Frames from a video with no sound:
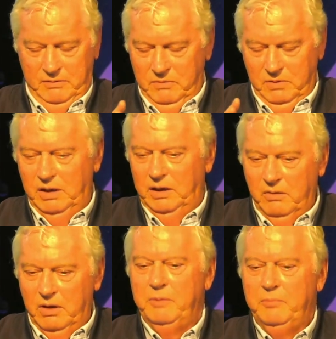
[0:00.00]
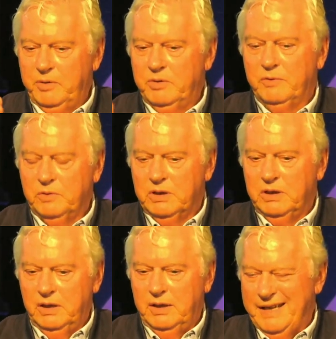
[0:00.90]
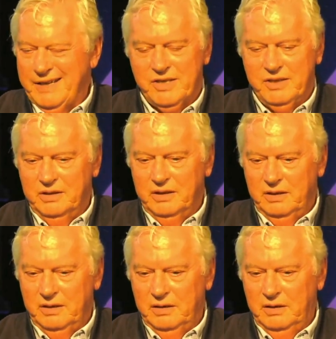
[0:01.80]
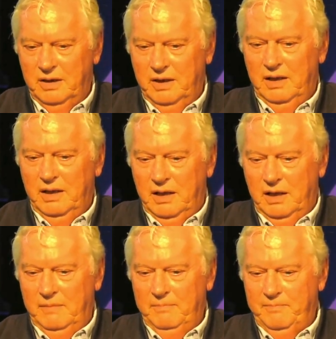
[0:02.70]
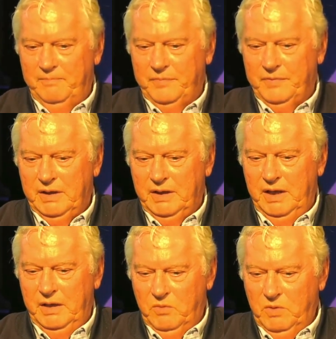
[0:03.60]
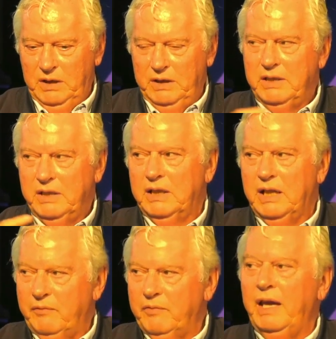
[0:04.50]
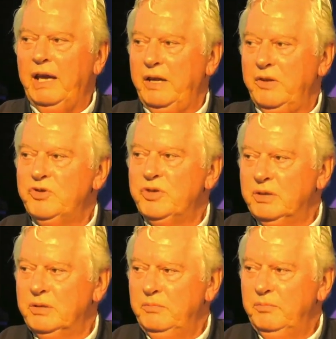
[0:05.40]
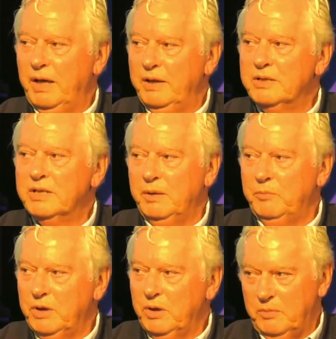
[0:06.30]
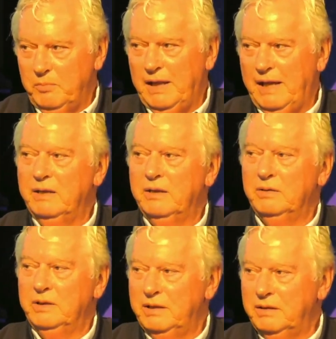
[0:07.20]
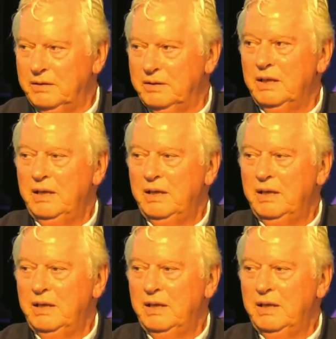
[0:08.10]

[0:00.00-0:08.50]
really, really beautiful car, excellent car. Um, it really didn't have that edge by the time we got the plank on it and